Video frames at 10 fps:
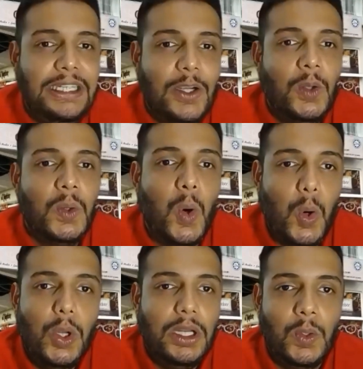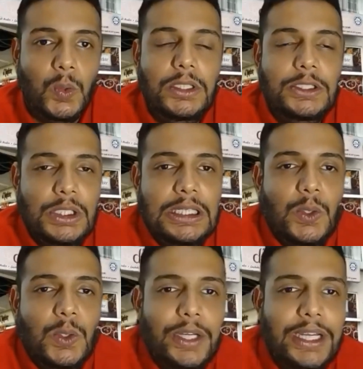on hold. Who is going to go
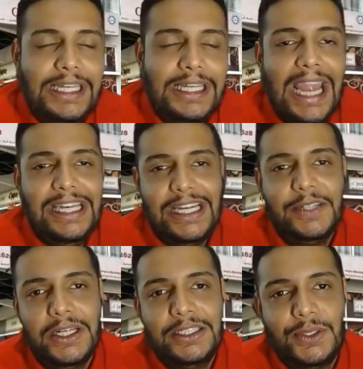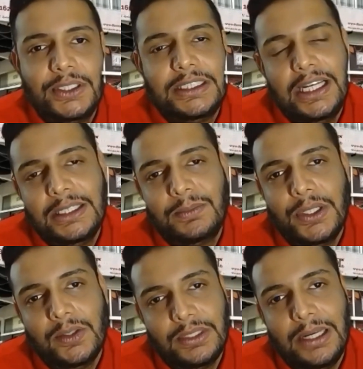in dining in restaurants at this point
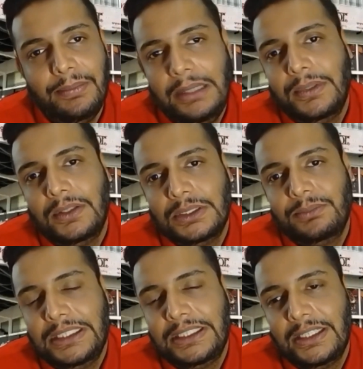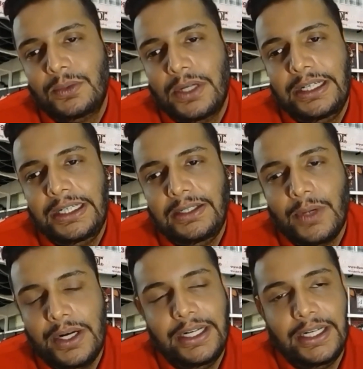of time? People will be still very,
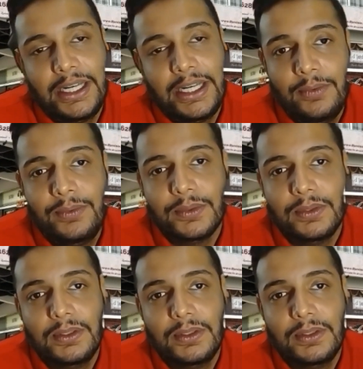very careful.